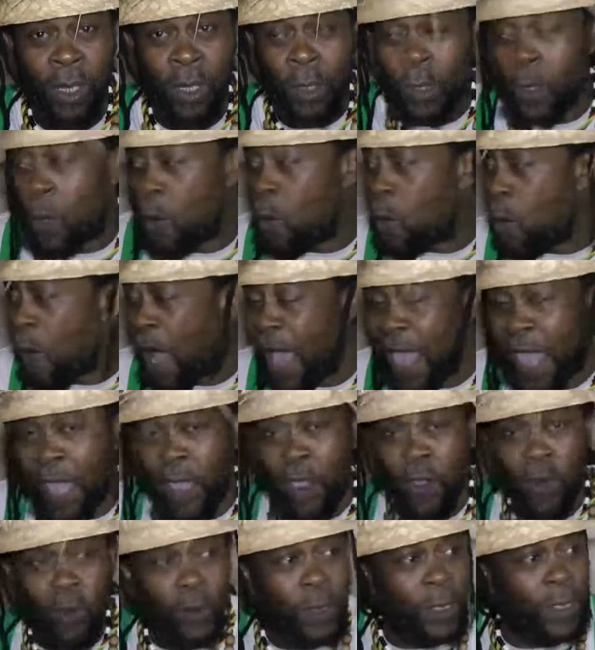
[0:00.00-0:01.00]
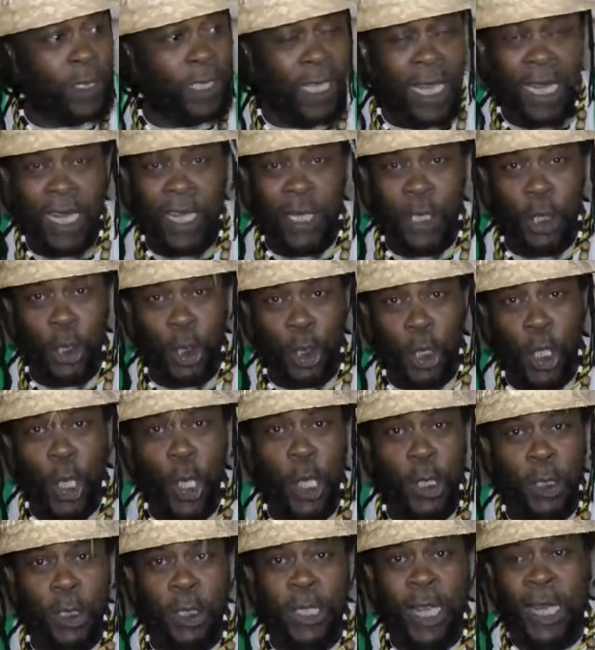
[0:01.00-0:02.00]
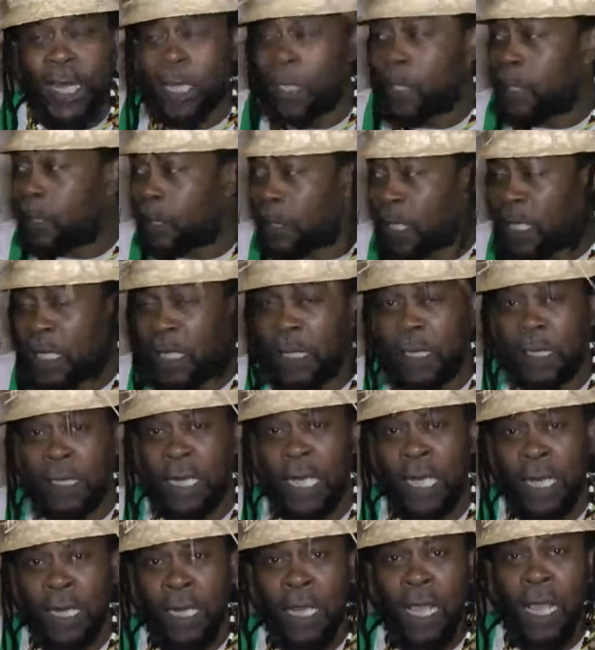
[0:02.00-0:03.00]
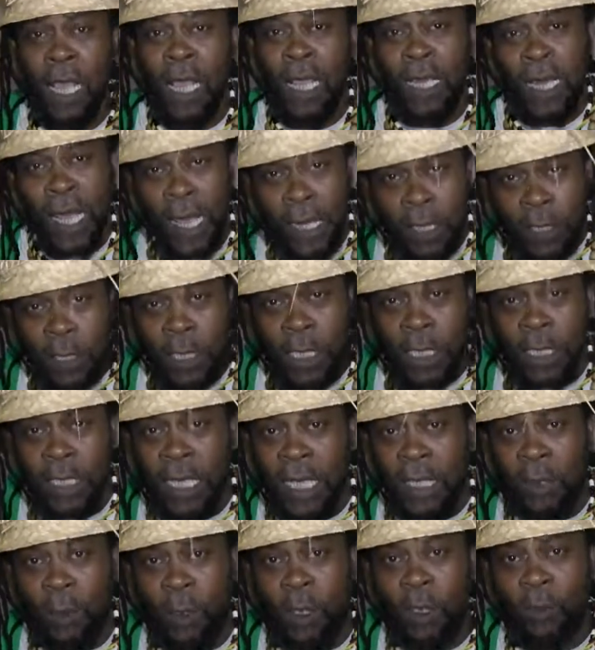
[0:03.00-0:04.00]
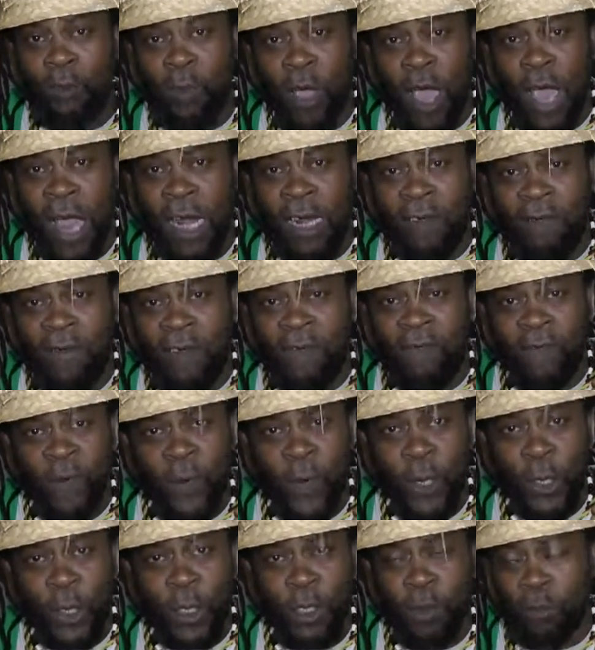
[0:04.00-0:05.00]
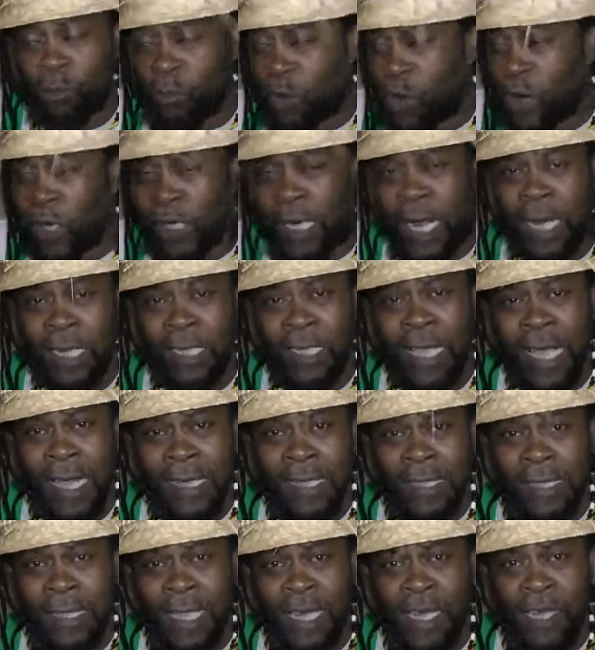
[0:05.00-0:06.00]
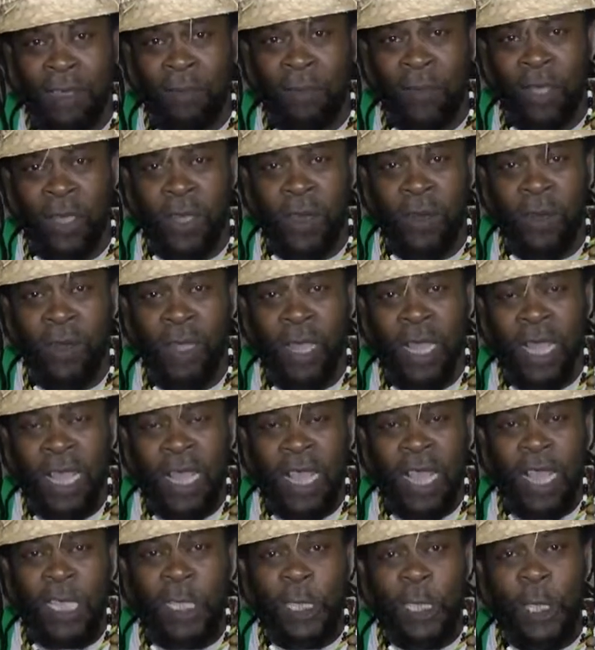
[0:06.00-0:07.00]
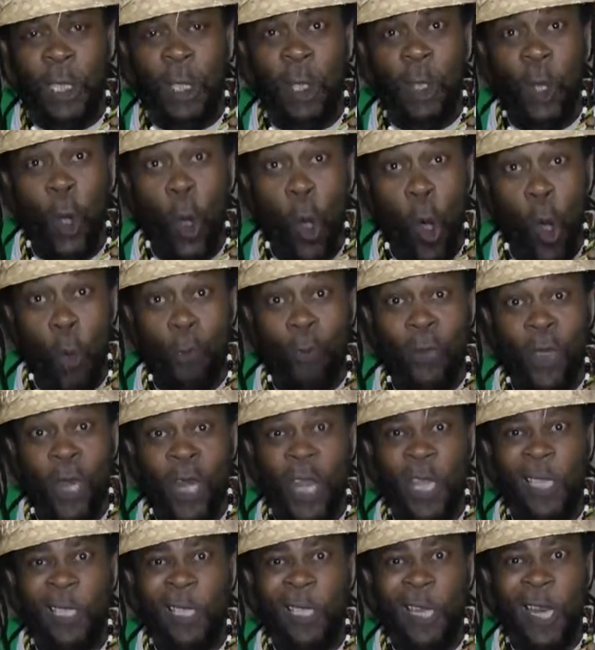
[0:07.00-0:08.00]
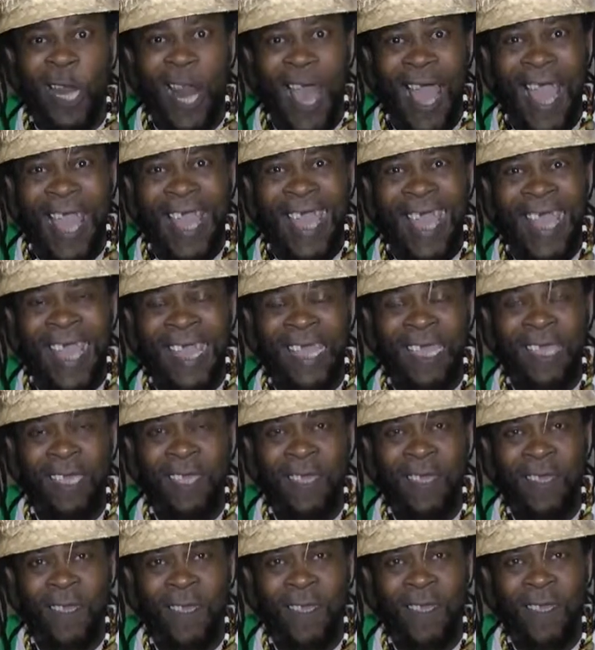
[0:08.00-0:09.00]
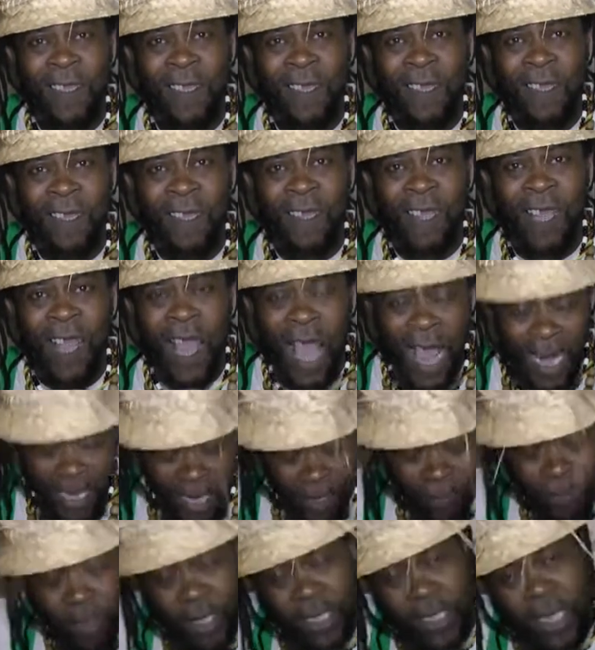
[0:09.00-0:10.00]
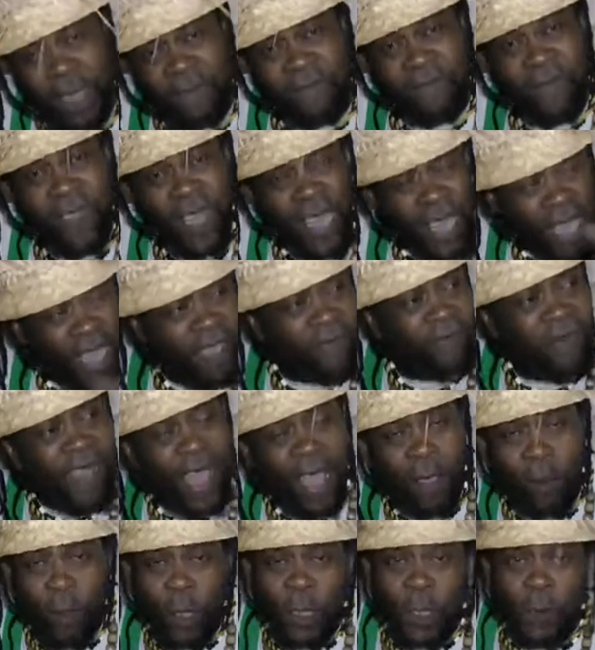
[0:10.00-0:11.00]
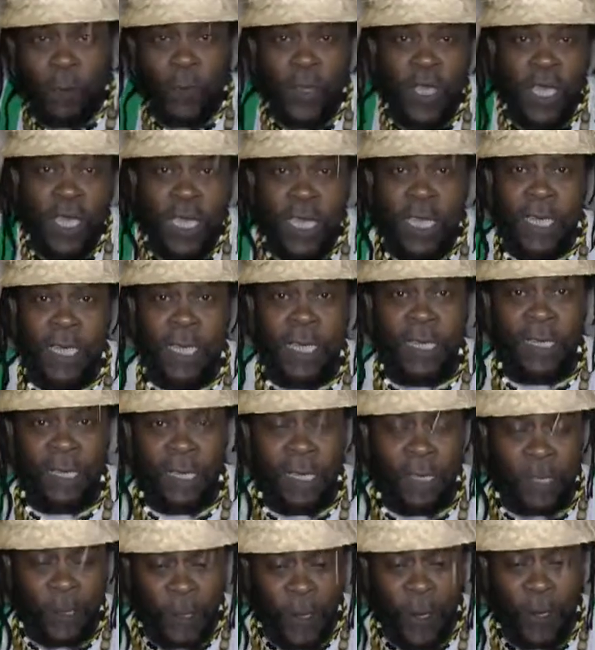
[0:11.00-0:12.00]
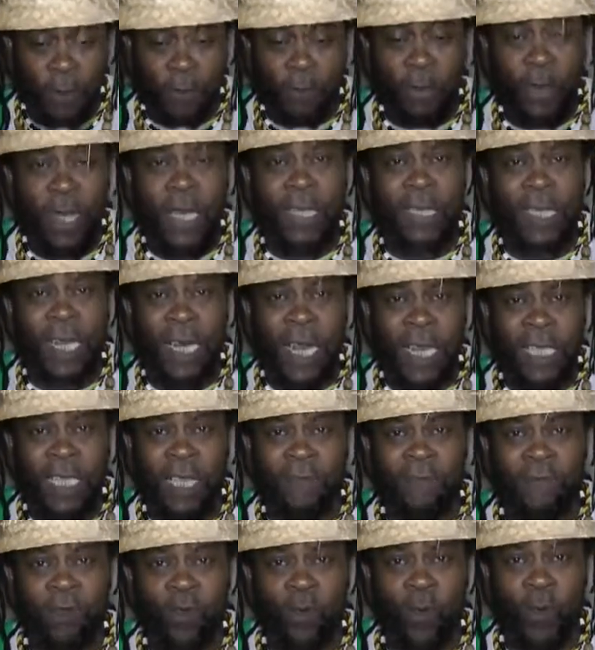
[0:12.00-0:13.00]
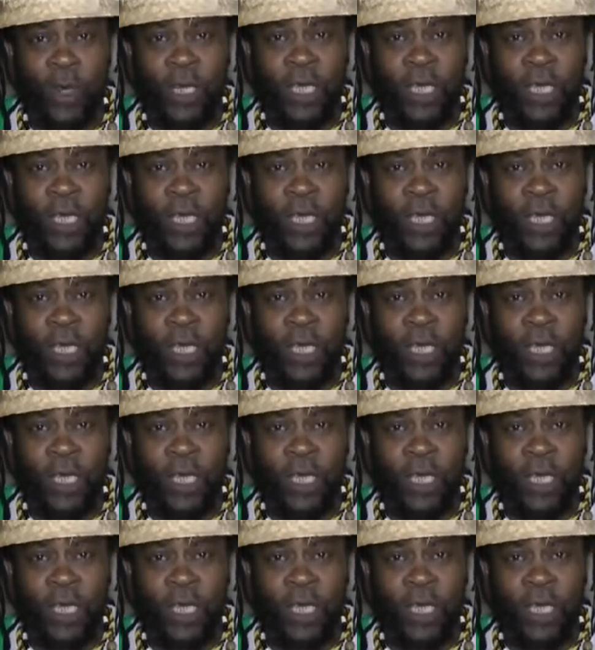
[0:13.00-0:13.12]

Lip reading: So why are you still in church then insisting that Jesus was born of a virgin birth and God sent him here? It's stupid, it's lie. And I bet if I was speaking this in certain place, a lot of you